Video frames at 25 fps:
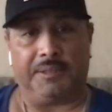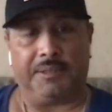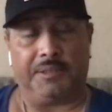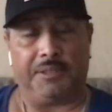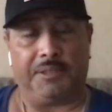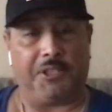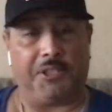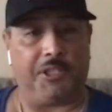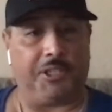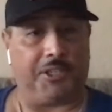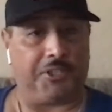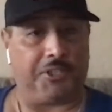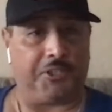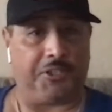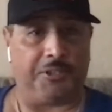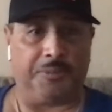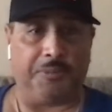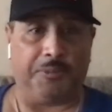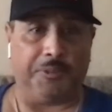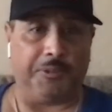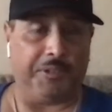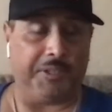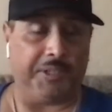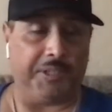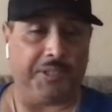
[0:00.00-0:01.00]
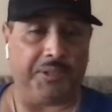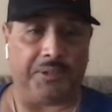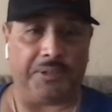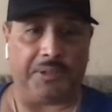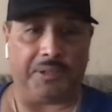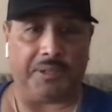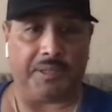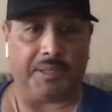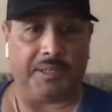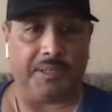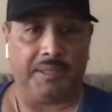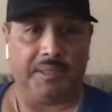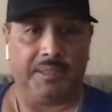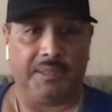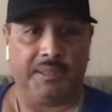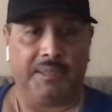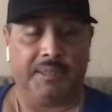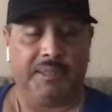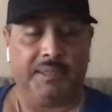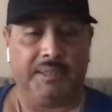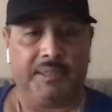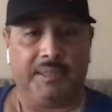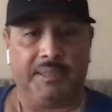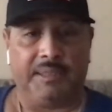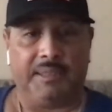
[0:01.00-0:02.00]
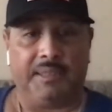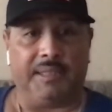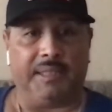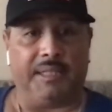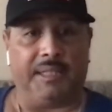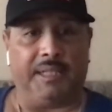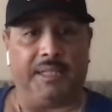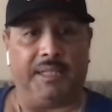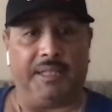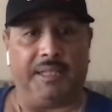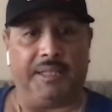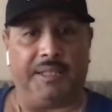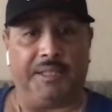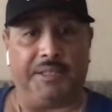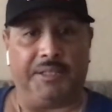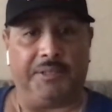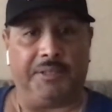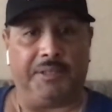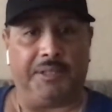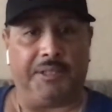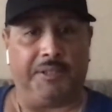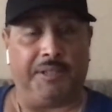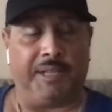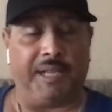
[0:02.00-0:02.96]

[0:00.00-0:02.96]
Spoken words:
Chuck Schumer in New York. You